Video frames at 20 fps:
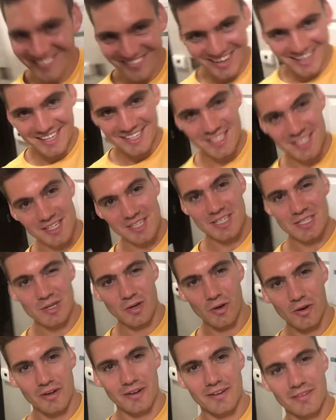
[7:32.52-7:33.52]
Madison is
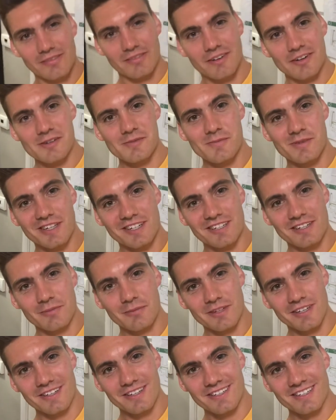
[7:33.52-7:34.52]
already very much
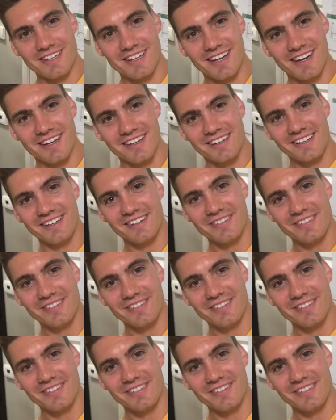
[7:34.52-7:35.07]
committed to that